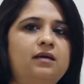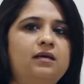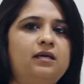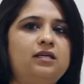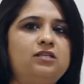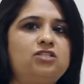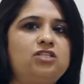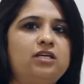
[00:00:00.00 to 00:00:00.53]

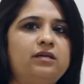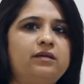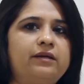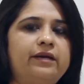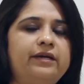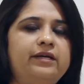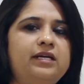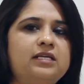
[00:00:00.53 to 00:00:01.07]
Itching,
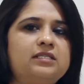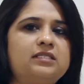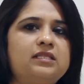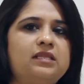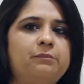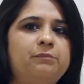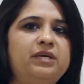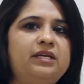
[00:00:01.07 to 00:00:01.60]
redness in
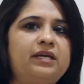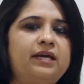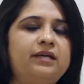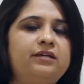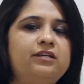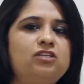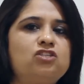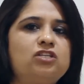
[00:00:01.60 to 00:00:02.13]
the penile
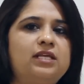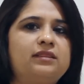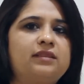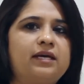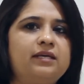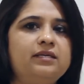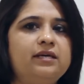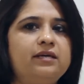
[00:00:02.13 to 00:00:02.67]
region and
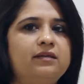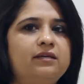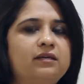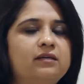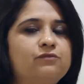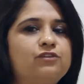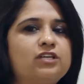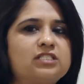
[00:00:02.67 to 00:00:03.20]
thigh
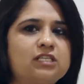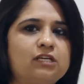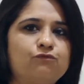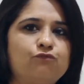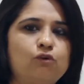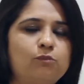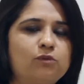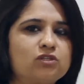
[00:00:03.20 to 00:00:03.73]
area, first and
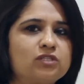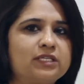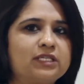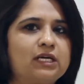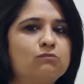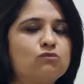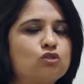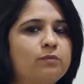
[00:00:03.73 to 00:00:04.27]
foremost that
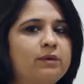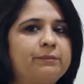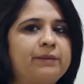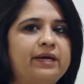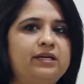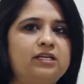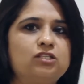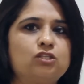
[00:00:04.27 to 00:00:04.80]
comes to my
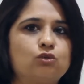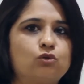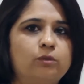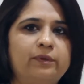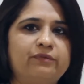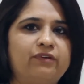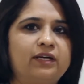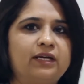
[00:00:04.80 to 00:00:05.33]
mind is it could
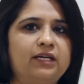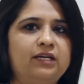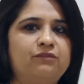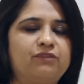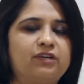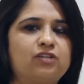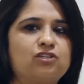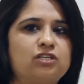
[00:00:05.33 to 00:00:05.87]
be fungal
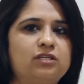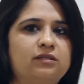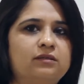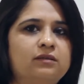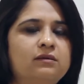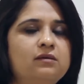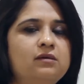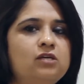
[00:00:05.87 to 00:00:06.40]
infection.
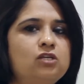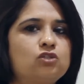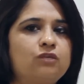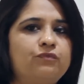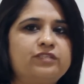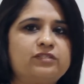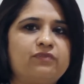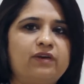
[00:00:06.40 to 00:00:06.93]
So
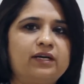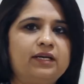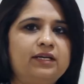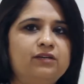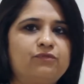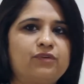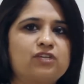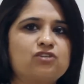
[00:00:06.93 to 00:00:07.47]
if it's fungal
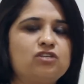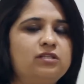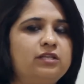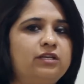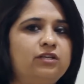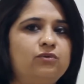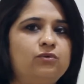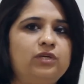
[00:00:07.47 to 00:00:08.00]
infection, then
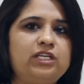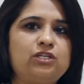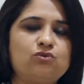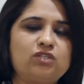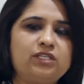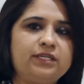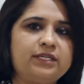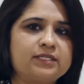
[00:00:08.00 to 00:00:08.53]
you need to
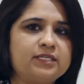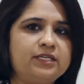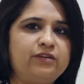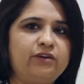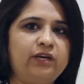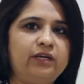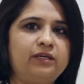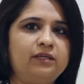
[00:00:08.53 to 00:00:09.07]
seriously
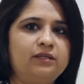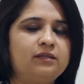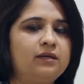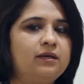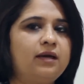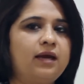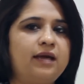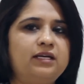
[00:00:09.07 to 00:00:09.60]
treat it.
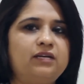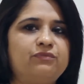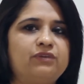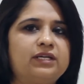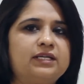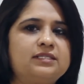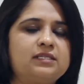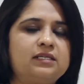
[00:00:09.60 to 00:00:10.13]

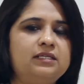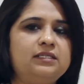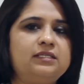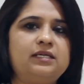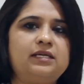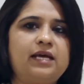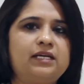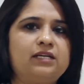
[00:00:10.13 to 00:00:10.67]
Antifungals are
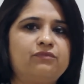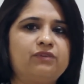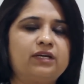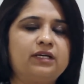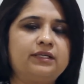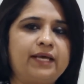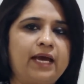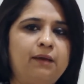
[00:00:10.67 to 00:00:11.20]
needed,
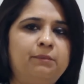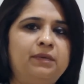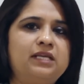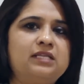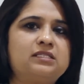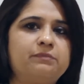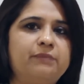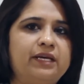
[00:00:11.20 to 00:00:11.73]
antifungal
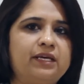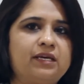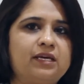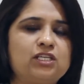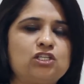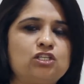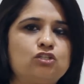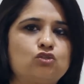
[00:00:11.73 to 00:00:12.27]
tablets,
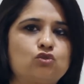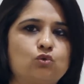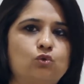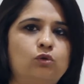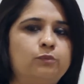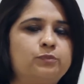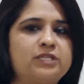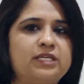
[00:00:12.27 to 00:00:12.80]
medication,
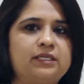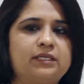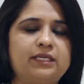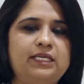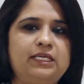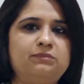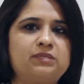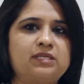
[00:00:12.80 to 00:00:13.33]
soaps and
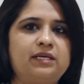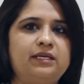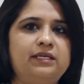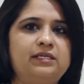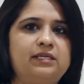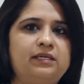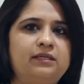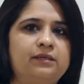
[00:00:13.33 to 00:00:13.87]
creams are
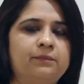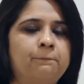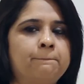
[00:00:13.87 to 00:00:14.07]
needed.